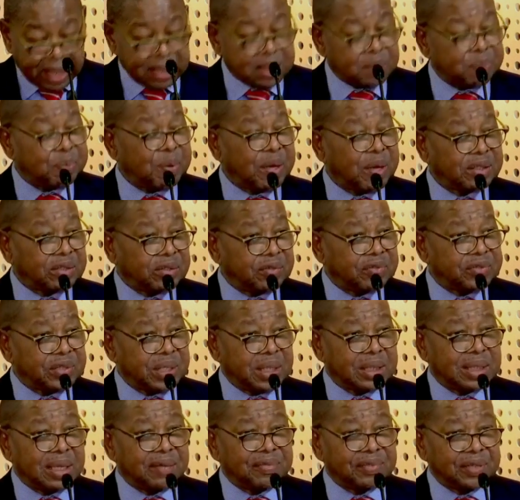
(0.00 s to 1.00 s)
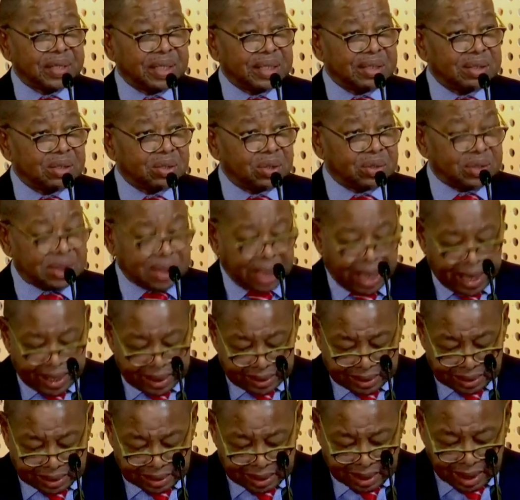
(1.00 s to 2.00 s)
aspect of South African
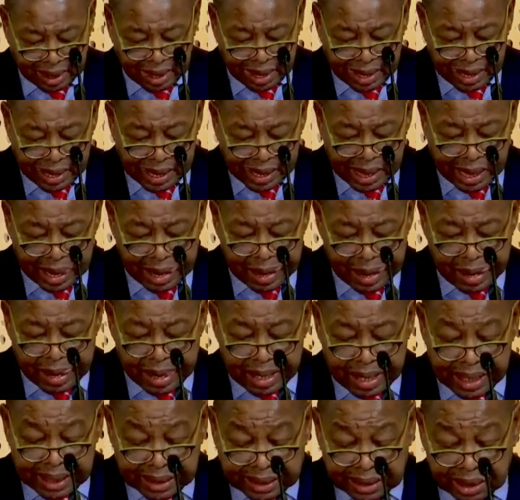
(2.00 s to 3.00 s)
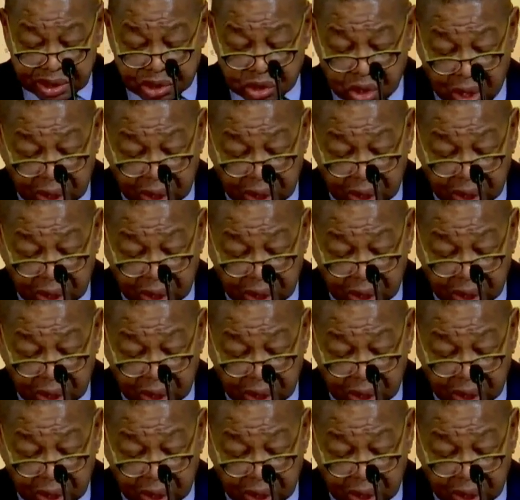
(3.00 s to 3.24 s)
society, it is